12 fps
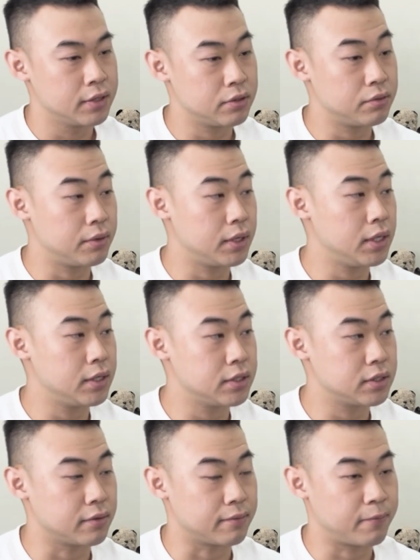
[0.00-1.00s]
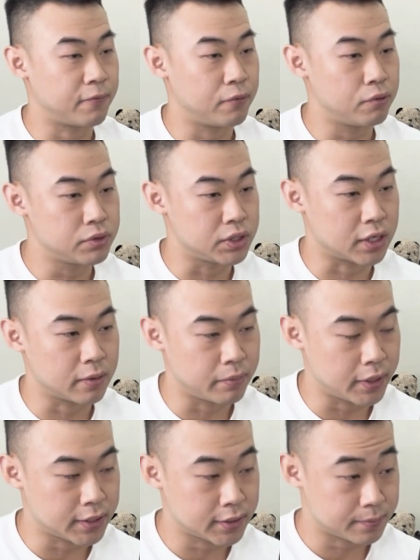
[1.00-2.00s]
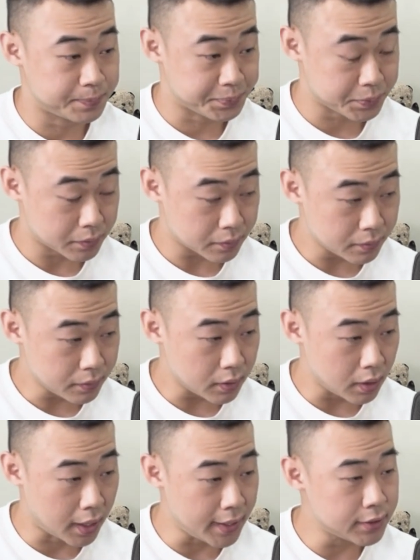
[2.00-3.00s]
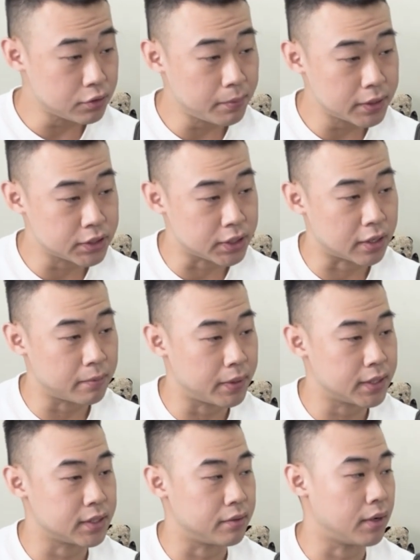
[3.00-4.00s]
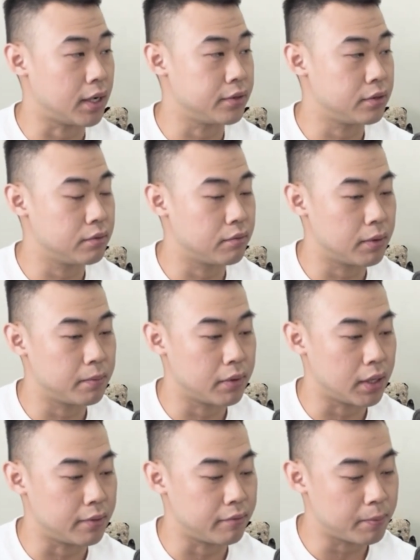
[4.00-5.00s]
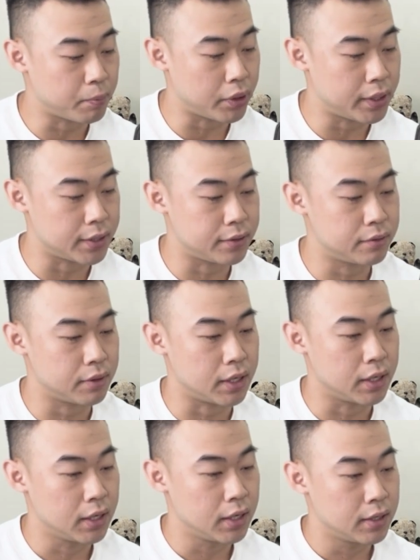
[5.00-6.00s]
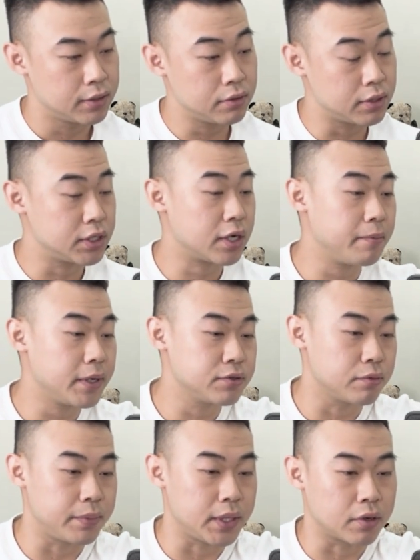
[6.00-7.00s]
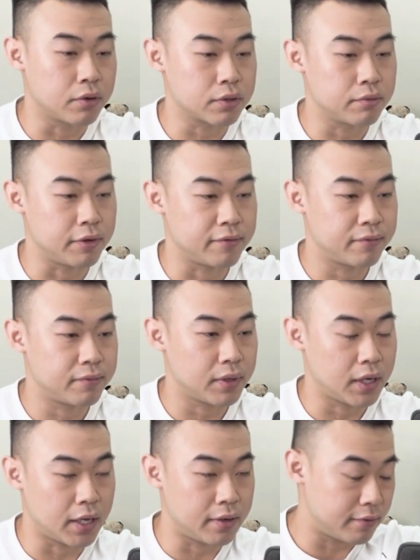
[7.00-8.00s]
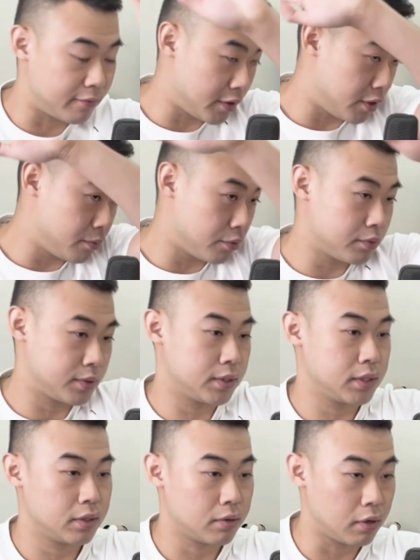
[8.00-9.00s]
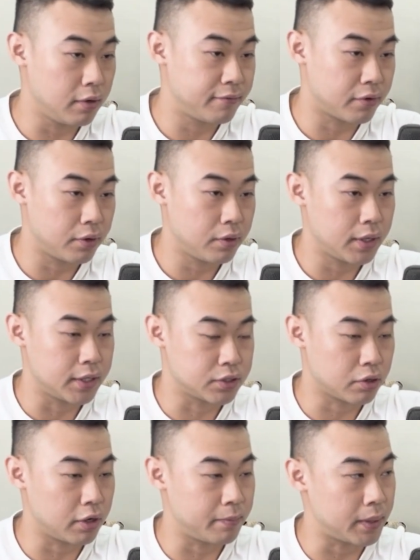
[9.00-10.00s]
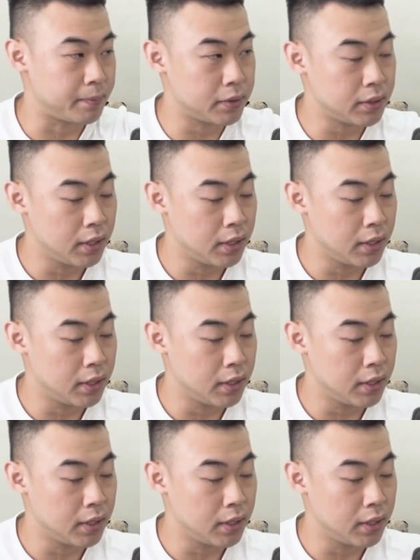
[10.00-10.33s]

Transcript: So I would eat just a full chicken breast. I ate so much chicken breast at one point so the chicken breast would be cooked with at the very most olive oil and salt and pepper.